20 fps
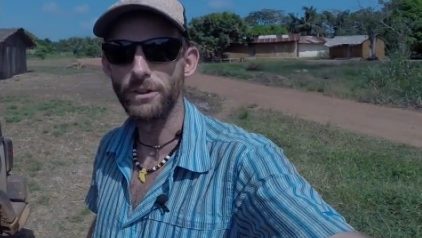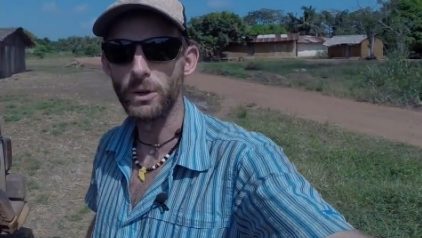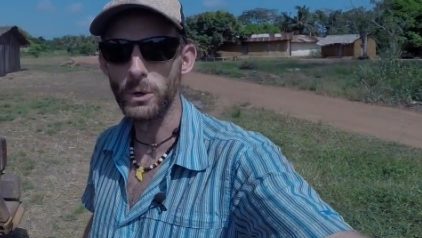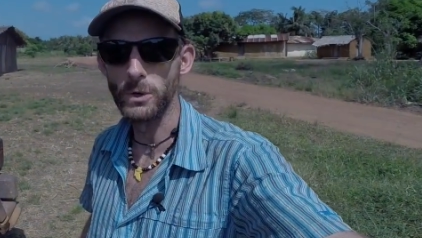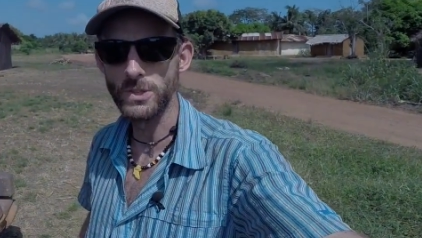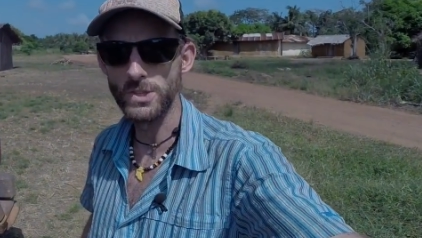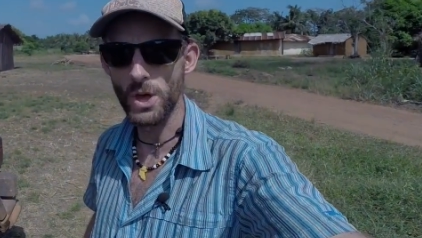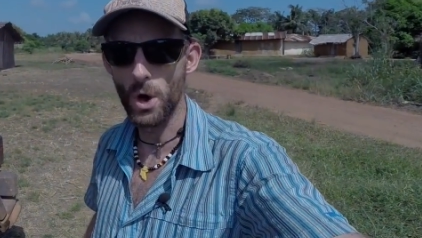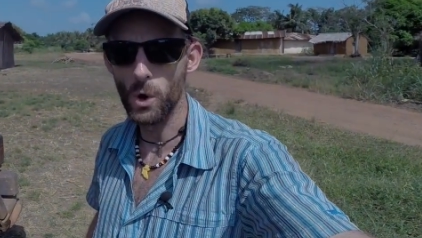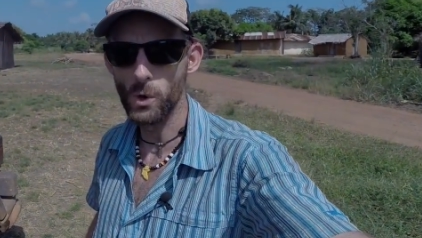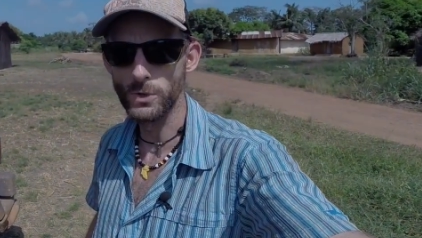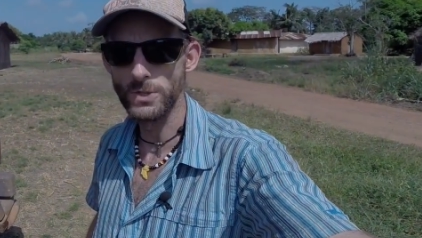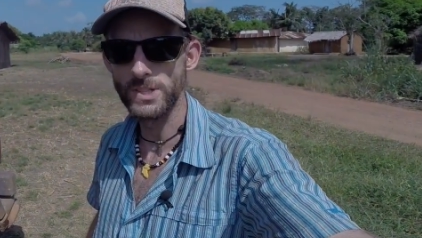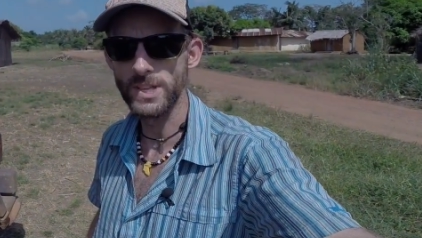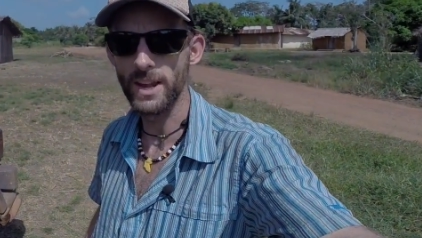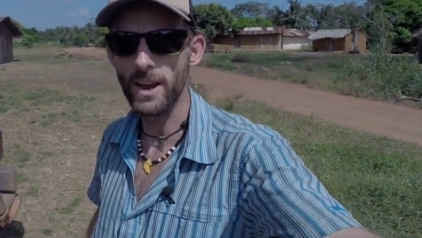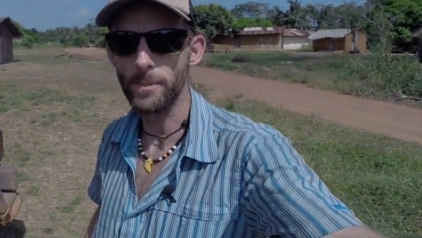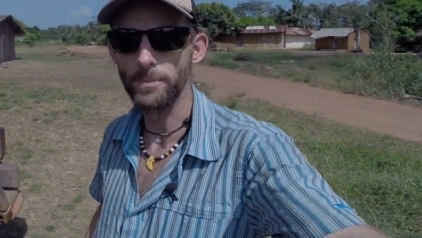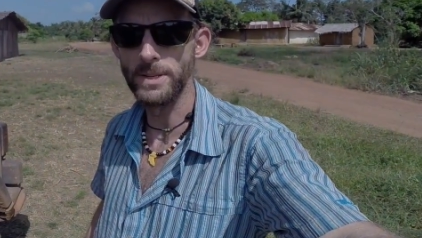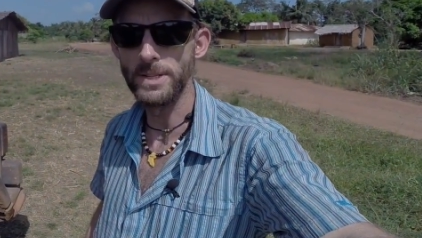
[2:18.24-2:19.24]
of course, the whole
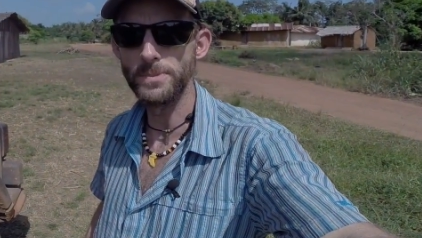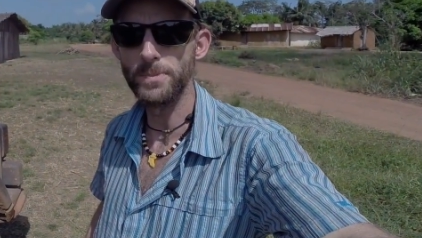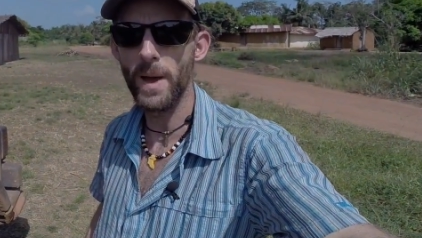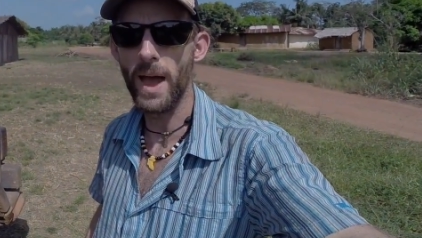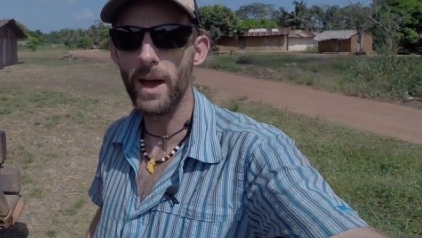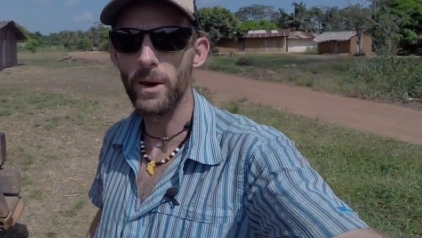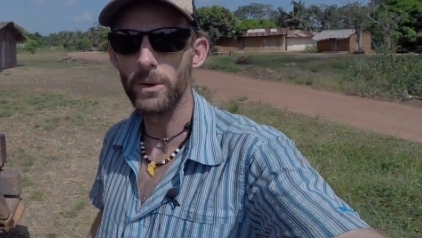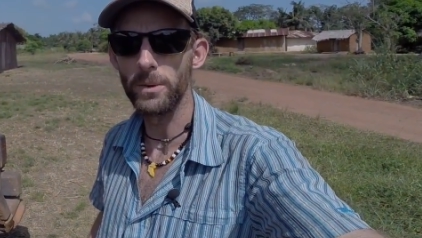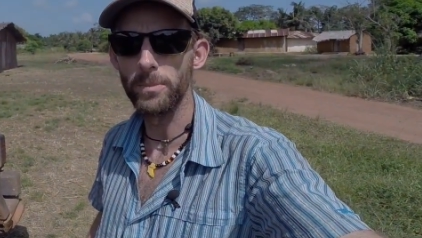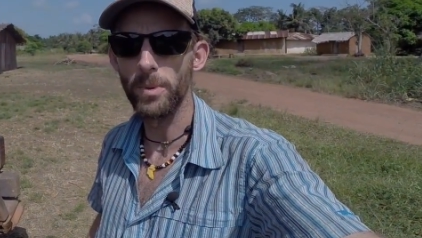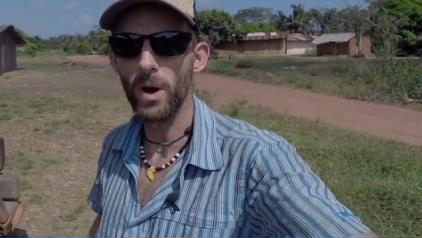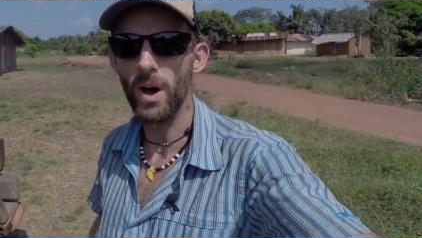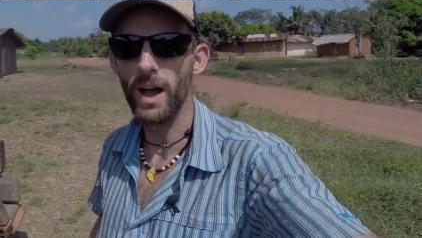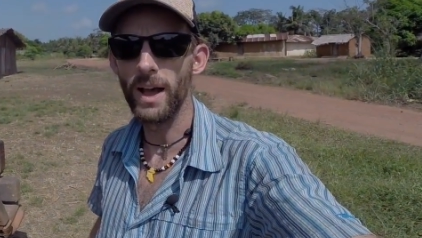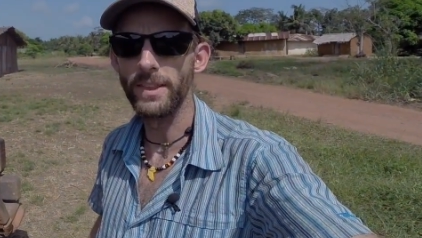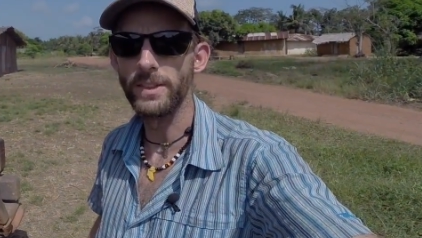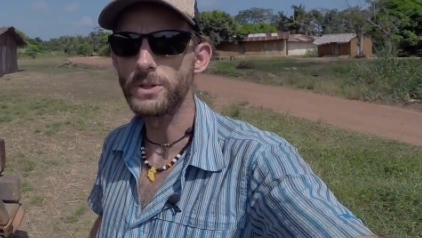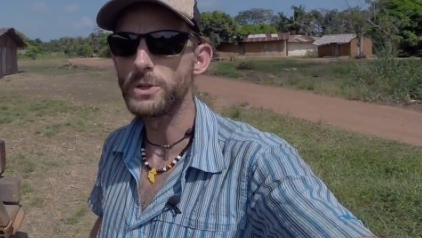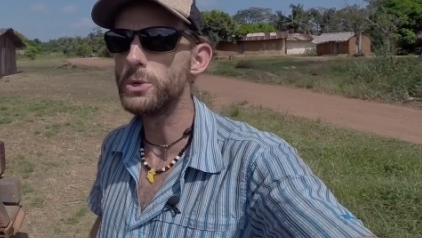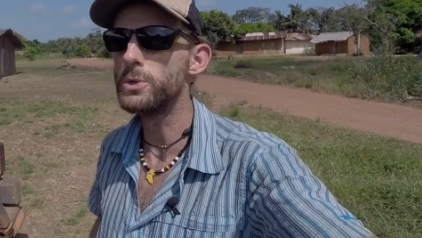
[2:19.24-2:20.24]
setup is powered
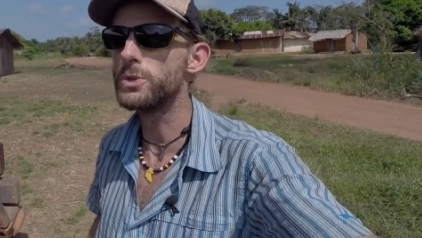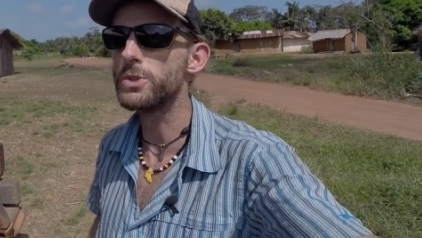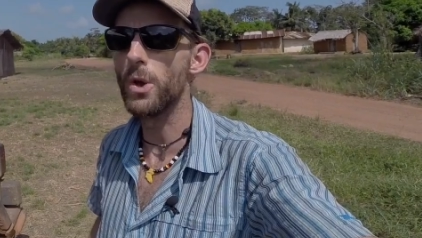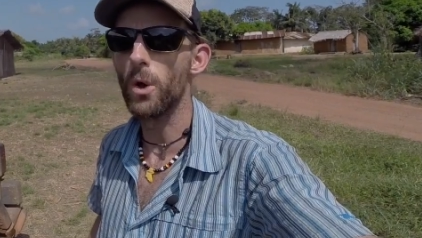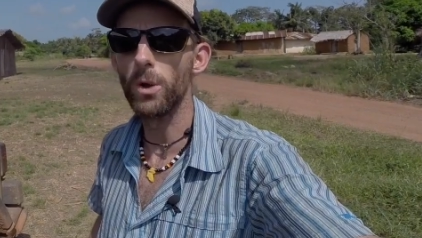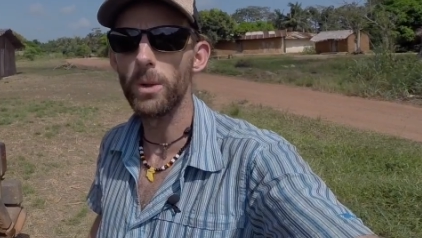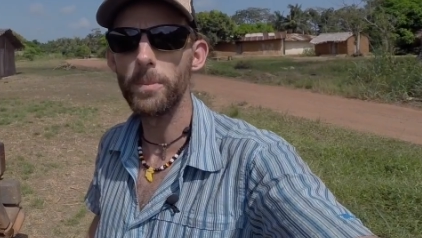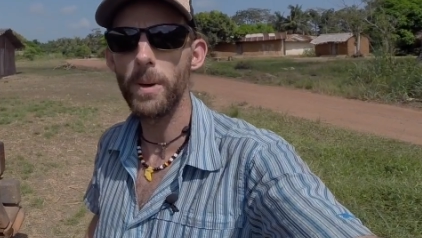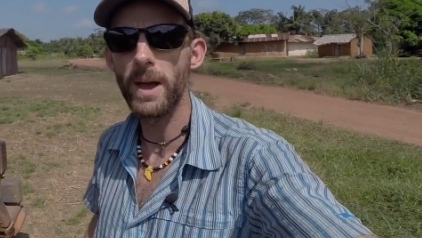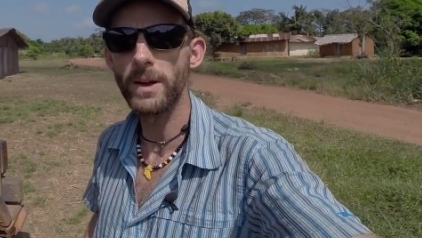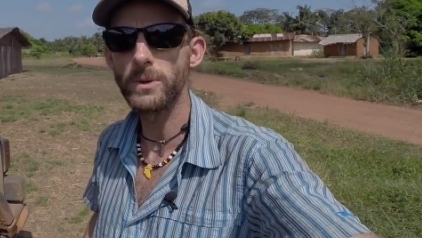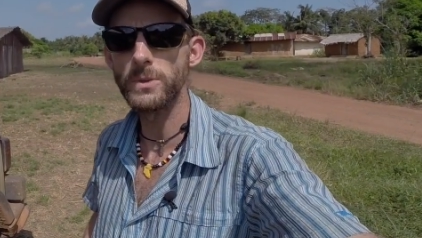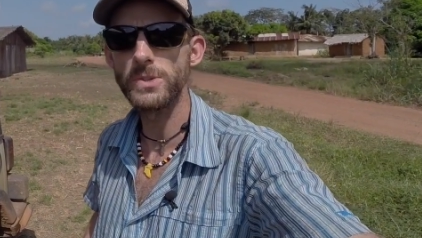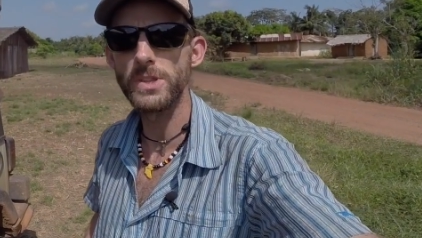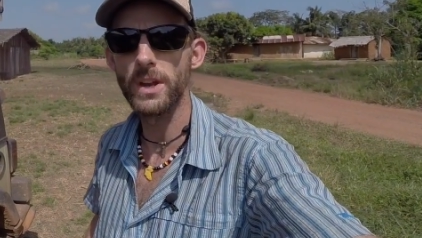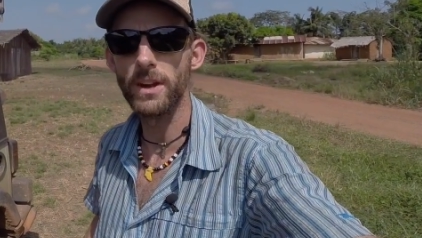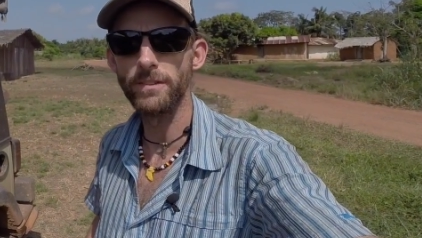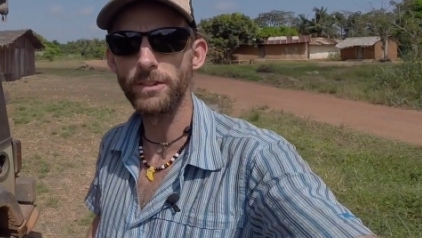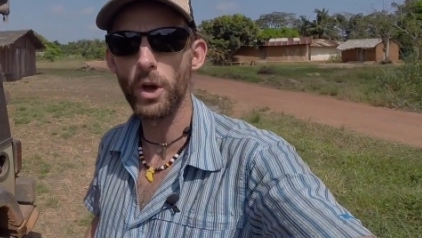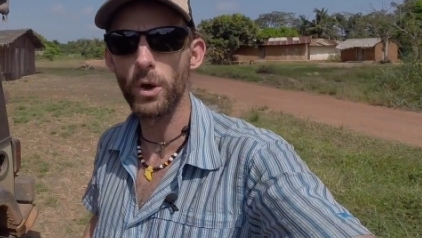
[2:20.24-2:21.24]
by the two solar
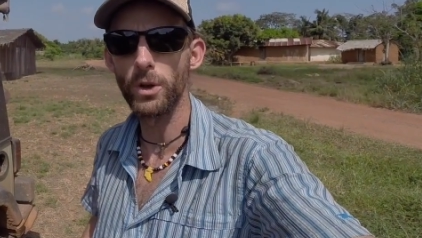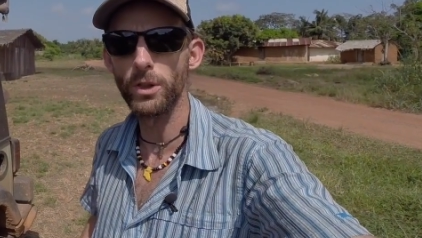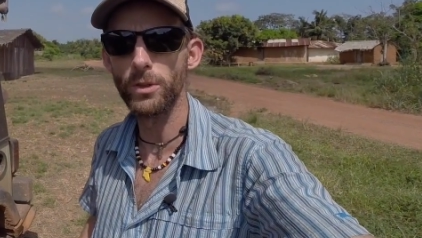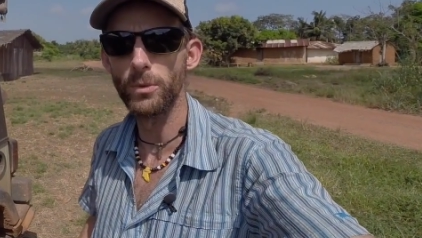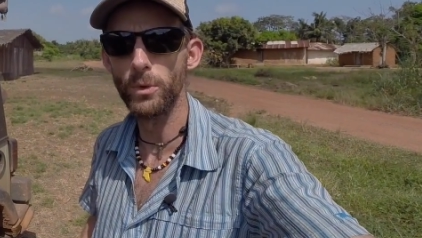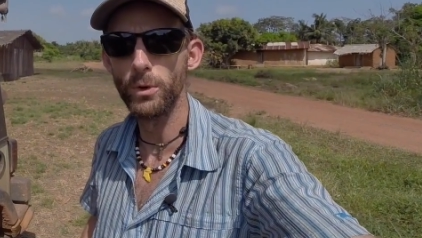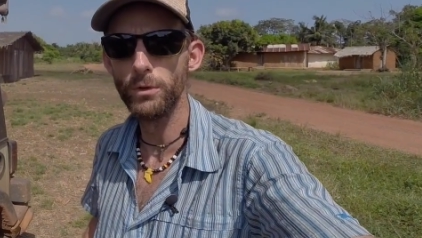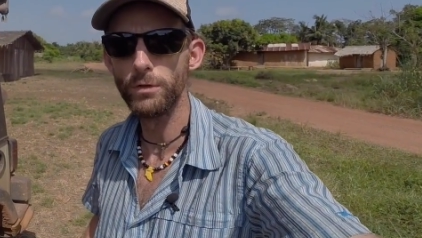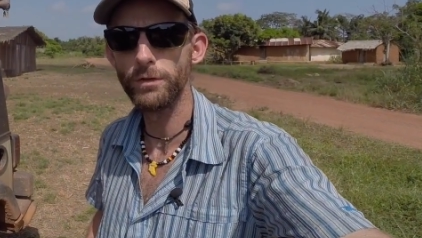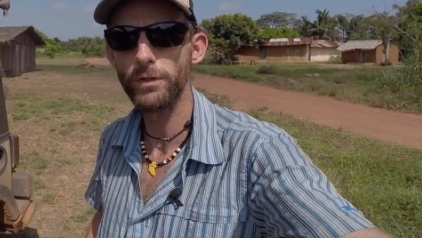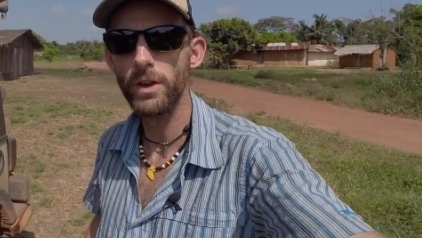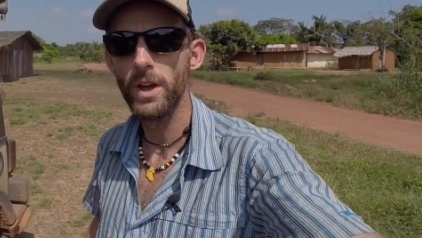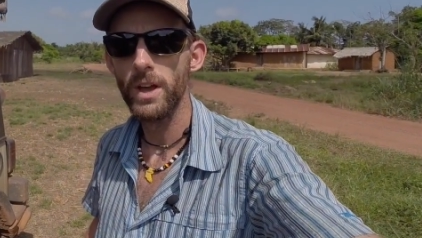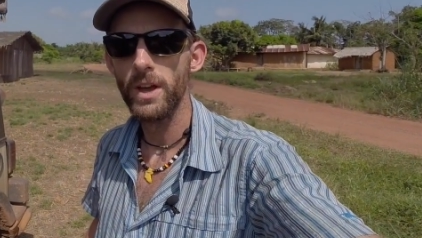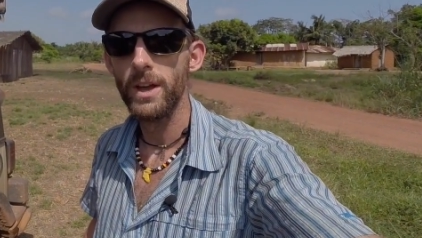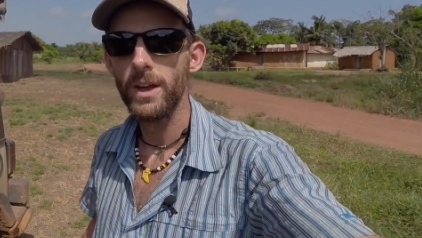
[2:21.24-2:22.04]
panels that I've got on the roof,